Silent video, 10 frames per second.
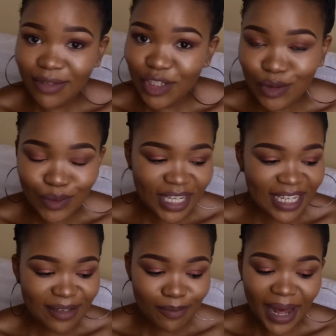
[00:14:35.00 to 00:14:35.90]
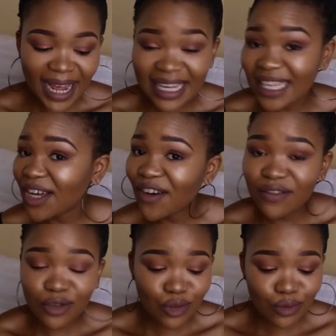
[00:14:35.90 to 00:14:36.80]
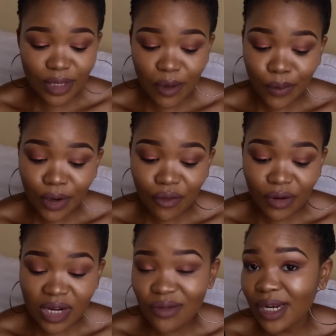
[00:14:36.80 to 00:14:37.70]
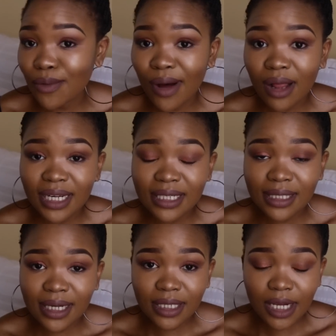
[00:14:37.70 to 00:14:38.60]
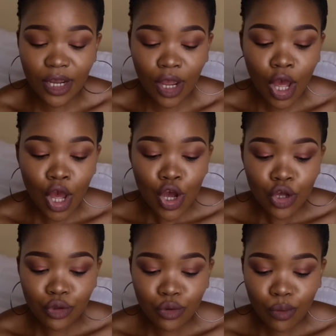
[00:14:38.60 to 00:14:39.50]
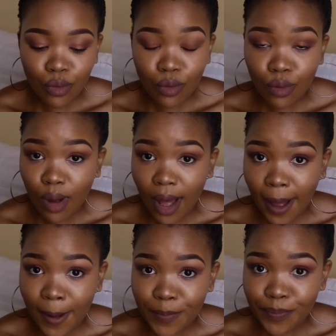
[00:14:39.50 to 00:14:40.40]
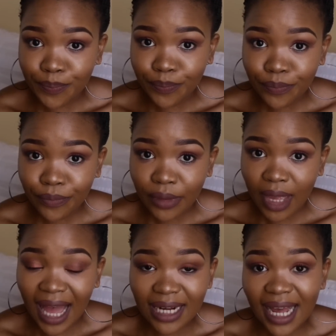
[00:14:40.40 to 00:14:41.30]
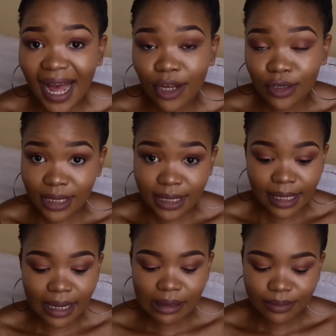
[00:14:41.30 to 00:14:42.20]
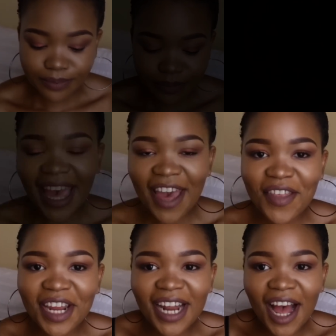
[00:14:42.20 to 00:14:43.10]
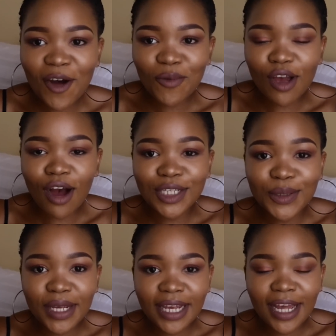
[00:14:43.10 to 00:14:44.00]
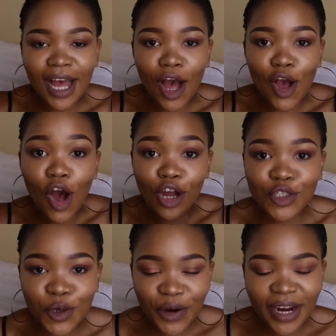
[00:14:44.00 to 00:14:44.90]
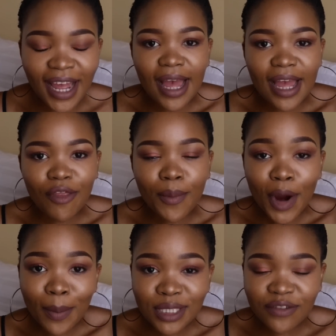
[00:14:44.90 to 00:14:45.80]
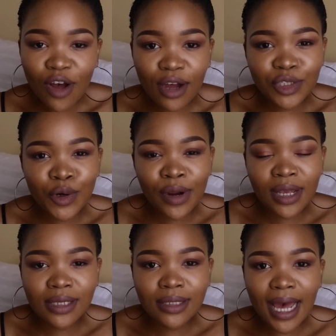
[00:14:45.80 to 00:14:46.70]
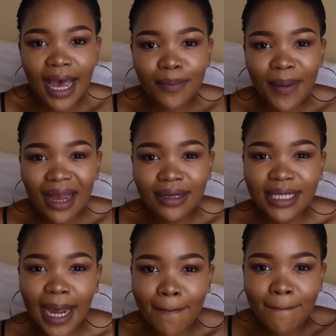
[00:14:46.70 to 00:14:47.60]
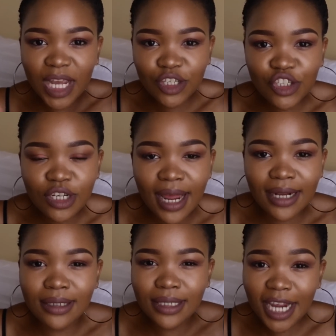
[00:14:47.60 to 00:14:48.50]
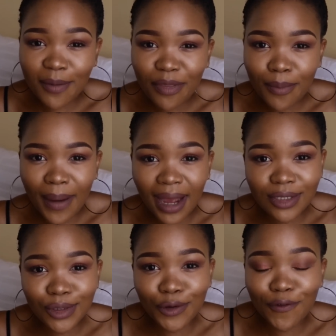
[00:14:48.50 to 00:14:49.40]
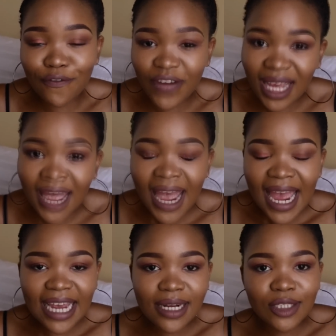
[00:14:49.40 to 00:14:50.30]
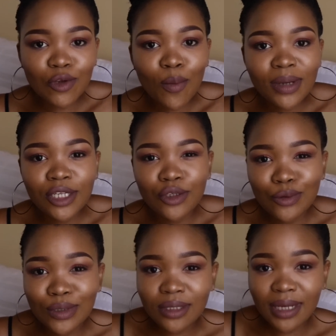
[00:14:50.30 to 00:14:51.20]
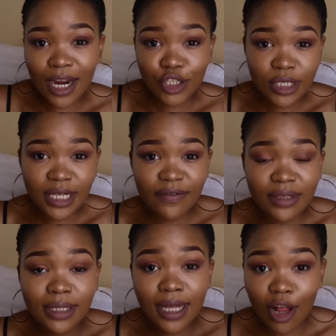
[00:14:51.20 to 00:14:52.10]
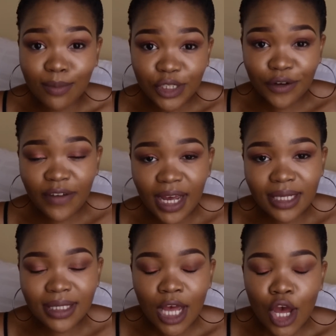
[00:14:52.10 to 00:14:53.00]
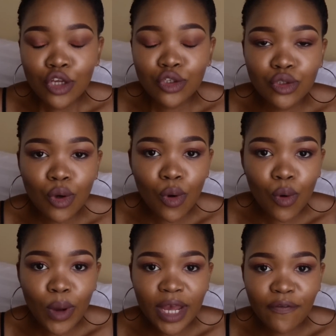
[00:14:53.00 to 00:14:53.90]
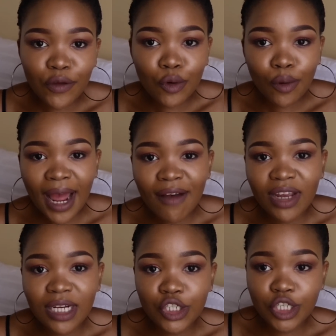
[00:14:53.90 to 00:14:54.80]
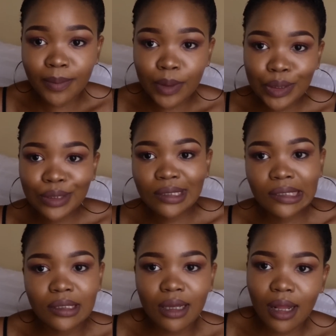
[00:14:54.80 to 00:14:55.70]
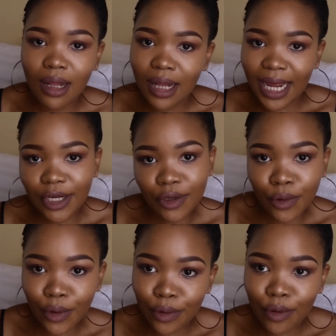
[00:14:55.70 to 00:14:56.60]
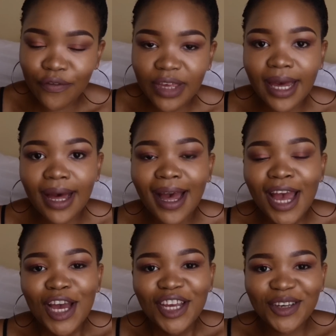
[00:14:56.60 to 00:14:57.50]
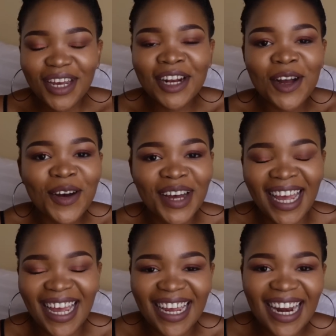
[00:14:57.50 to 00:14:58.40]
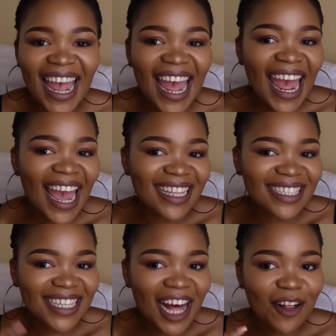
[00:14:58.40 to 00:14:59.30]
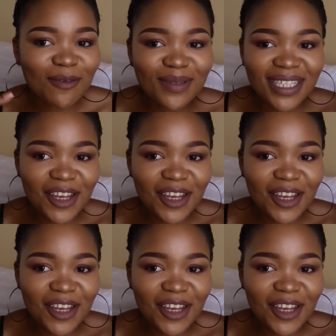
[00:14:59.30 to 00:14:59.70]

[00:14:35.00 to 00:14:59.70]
You can buy either of the two. They work really well in setting your under eye concealer. And then now we are doing contouring. The purpose of contouring is to add back dimension and depth back to your face. It is normally used to actually even sculpt your face. So if you don't have any cheekbones like your girl over here, you can go ahead and sculpt